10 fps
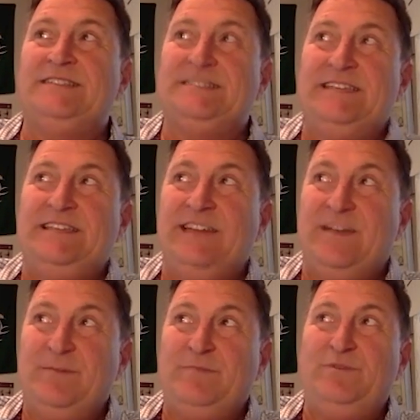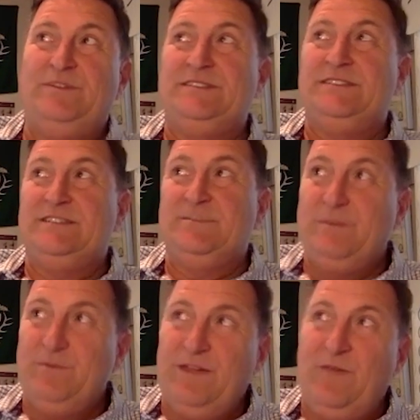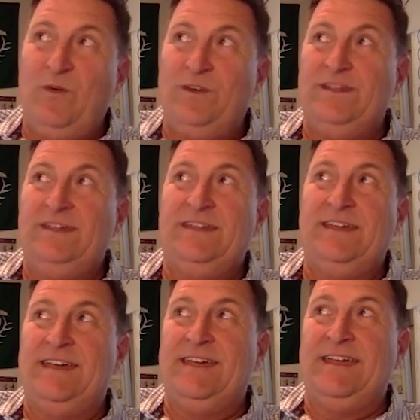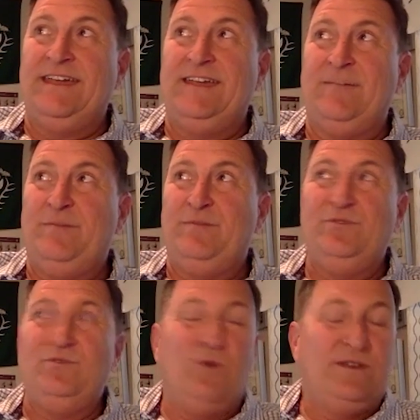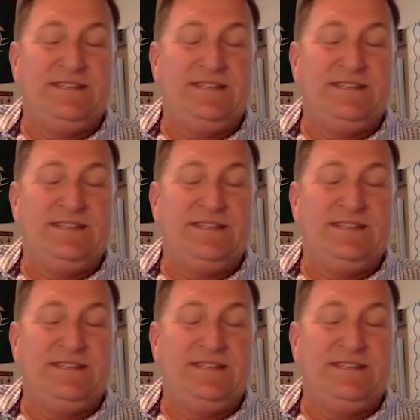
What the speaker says: Because I think a lot of people listen to this, people who want